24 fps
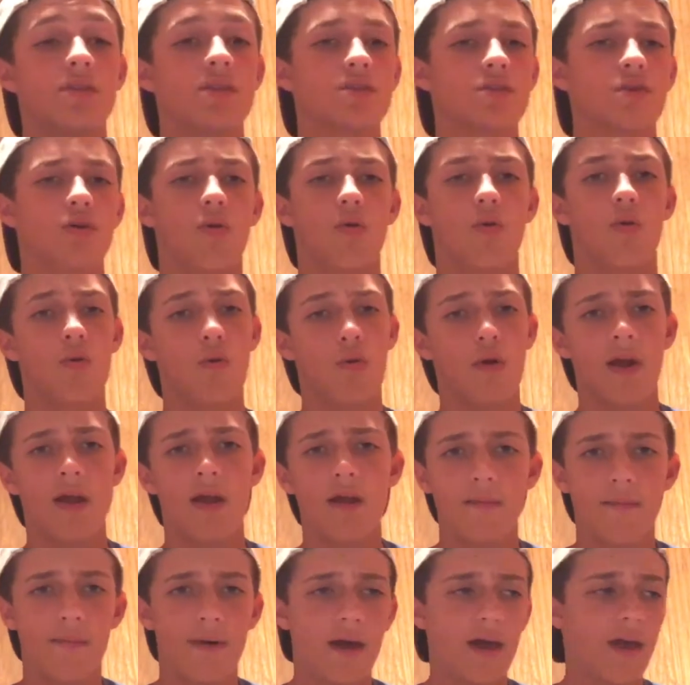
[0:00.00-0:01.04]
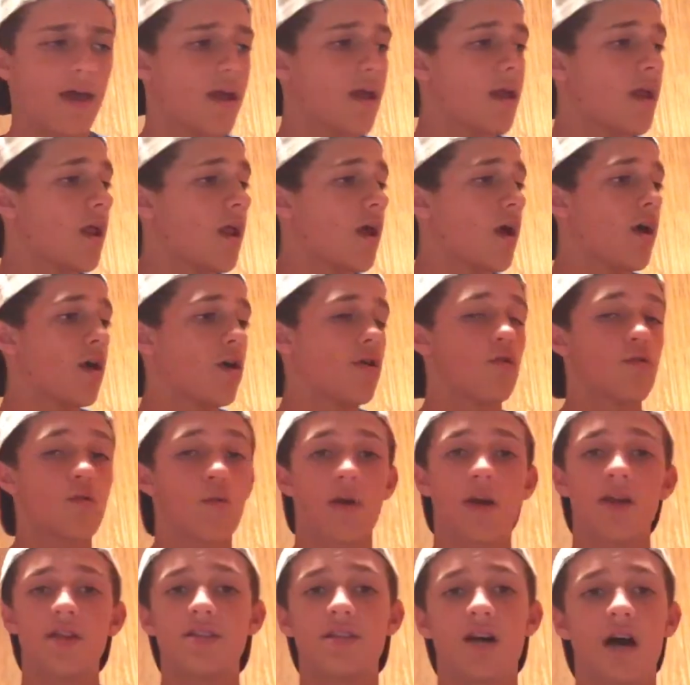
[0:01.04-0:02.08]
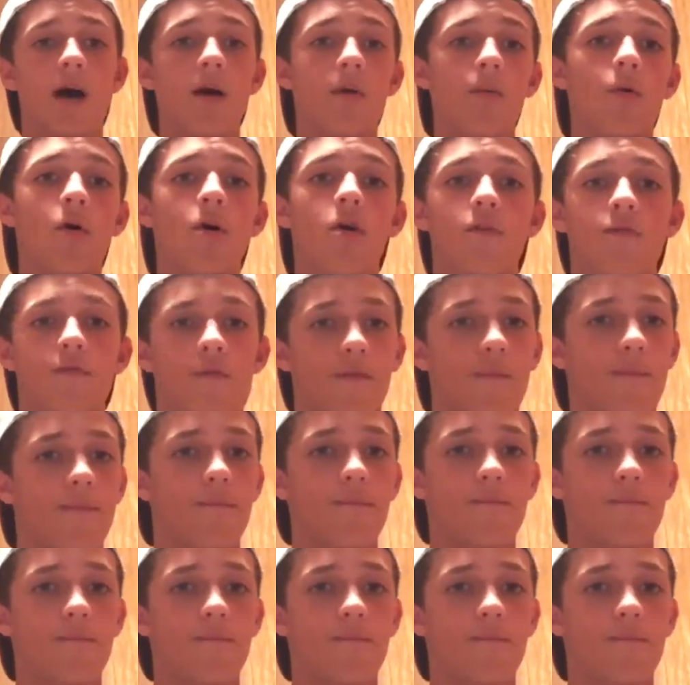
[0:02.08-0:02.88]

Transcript: It's great bait, great top water for.